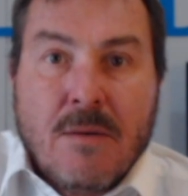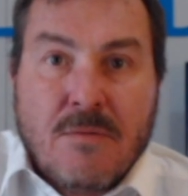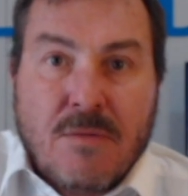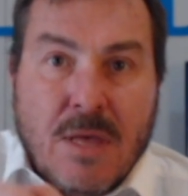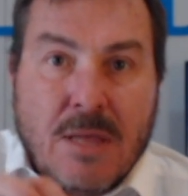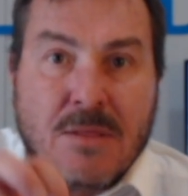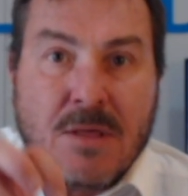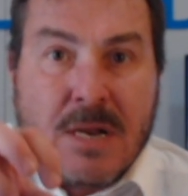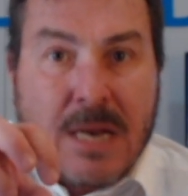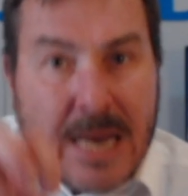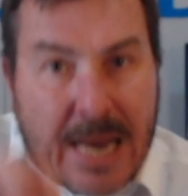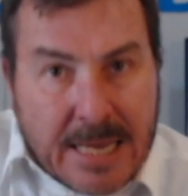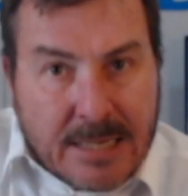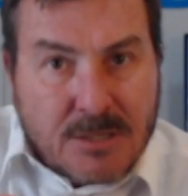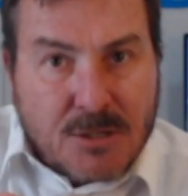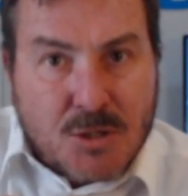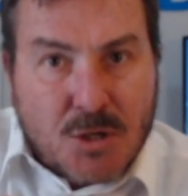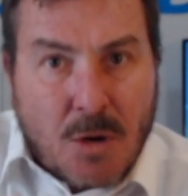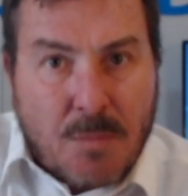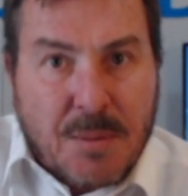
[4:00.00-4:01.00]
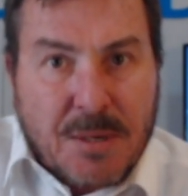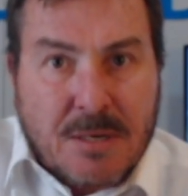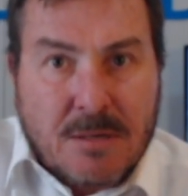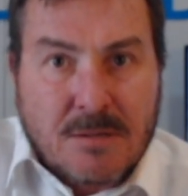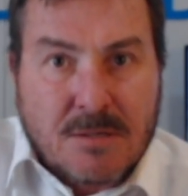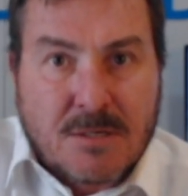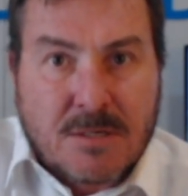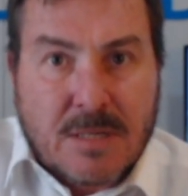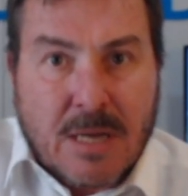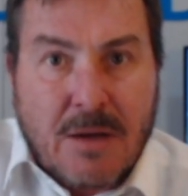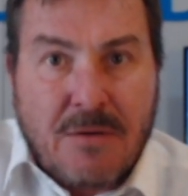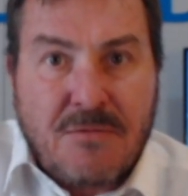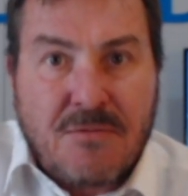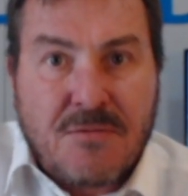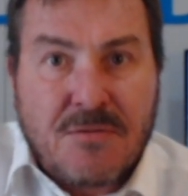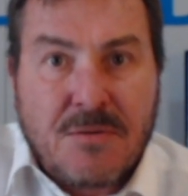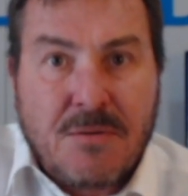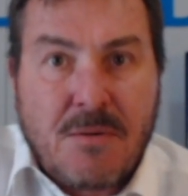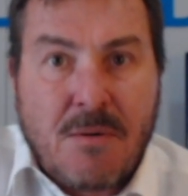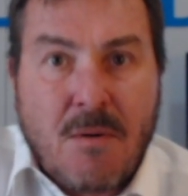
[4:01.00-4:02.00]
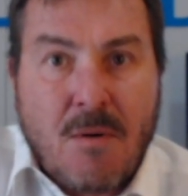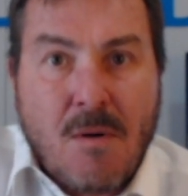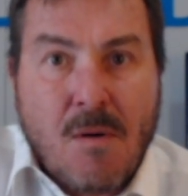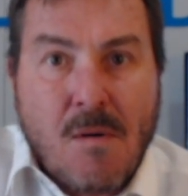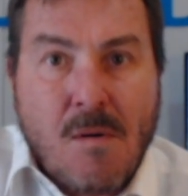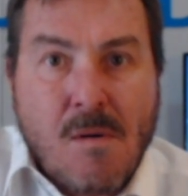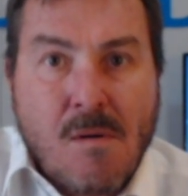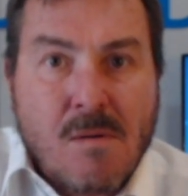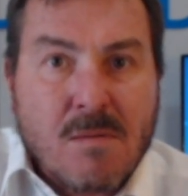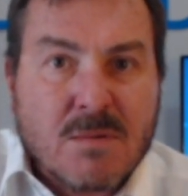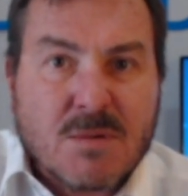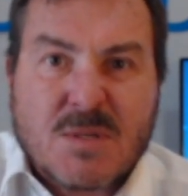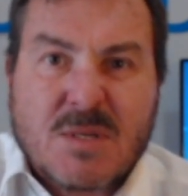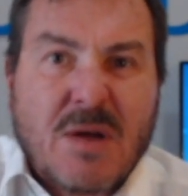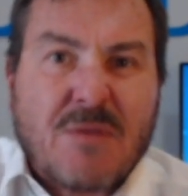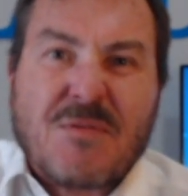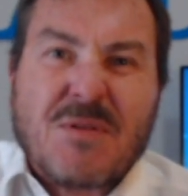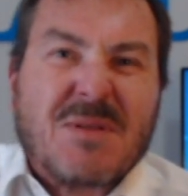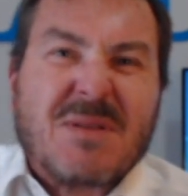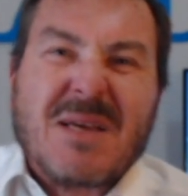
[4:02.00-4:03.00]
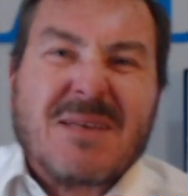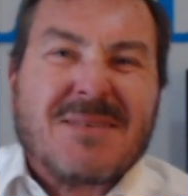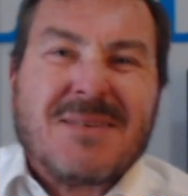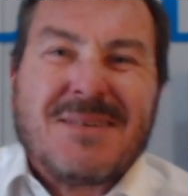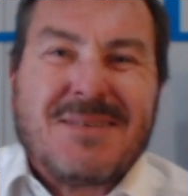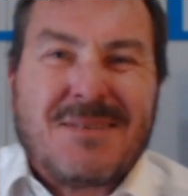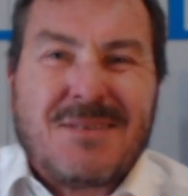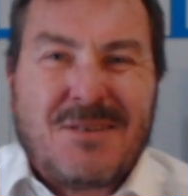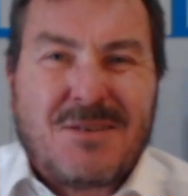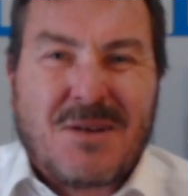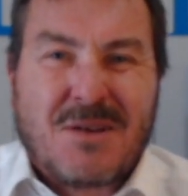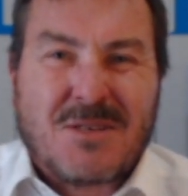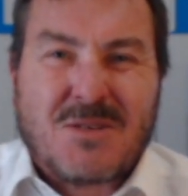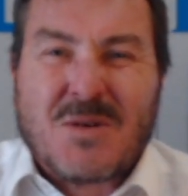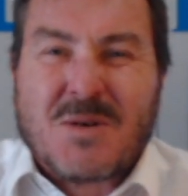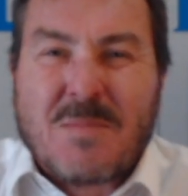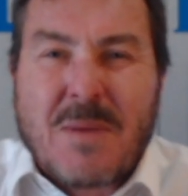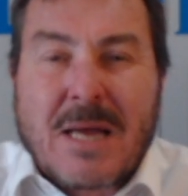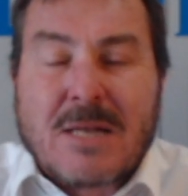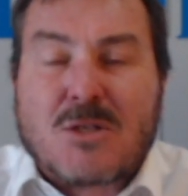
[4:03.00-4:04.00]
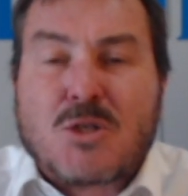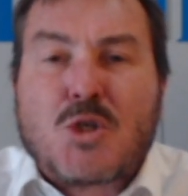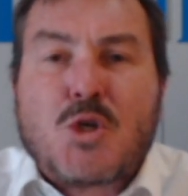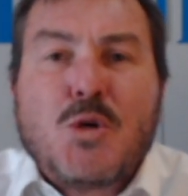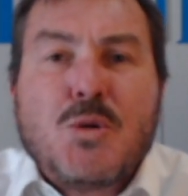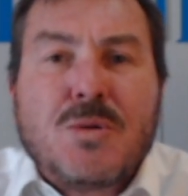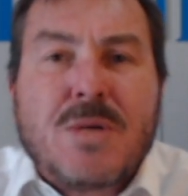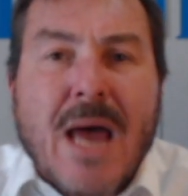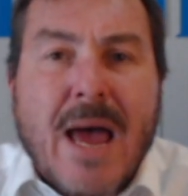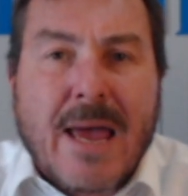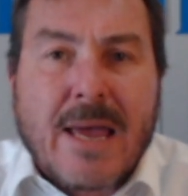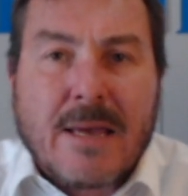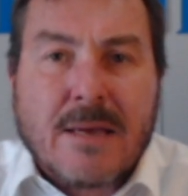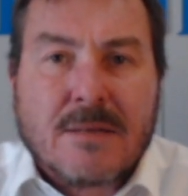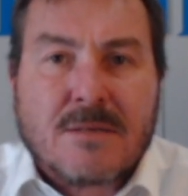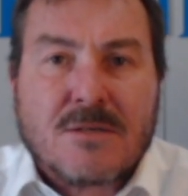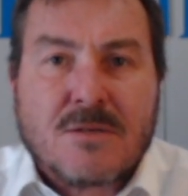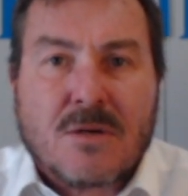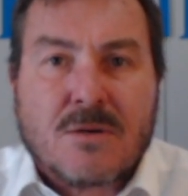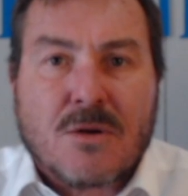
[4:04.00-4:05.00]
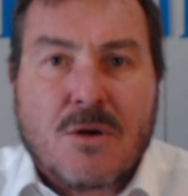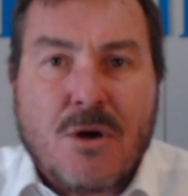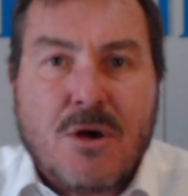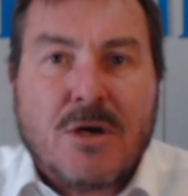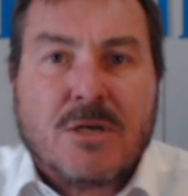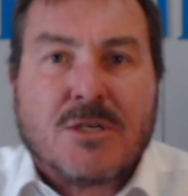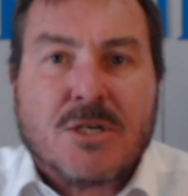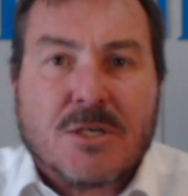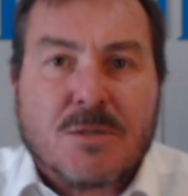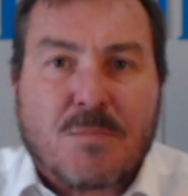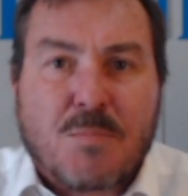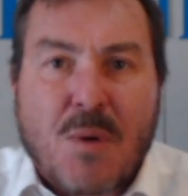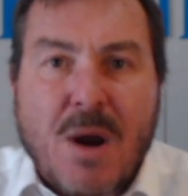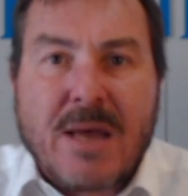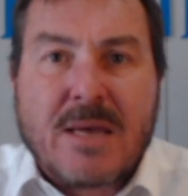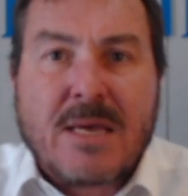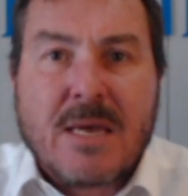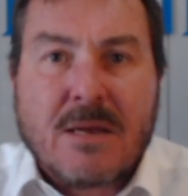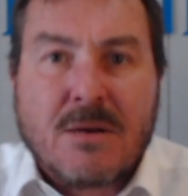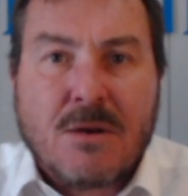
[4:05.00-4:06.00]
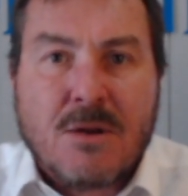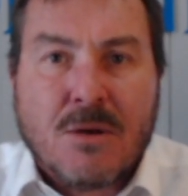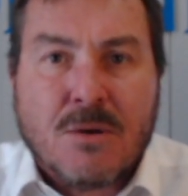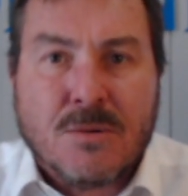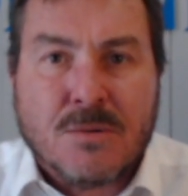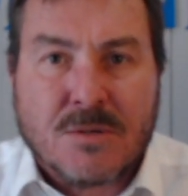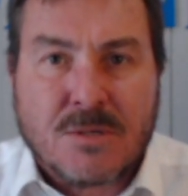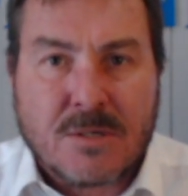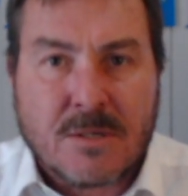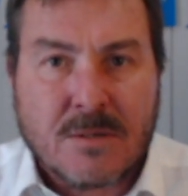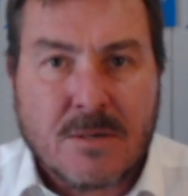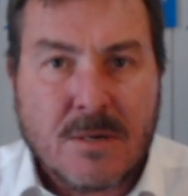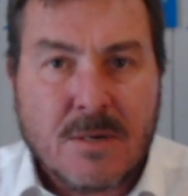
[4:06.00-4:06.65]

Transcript: Then the less topical stuff that does, you know, it's not about today. It's not urgent breaking news.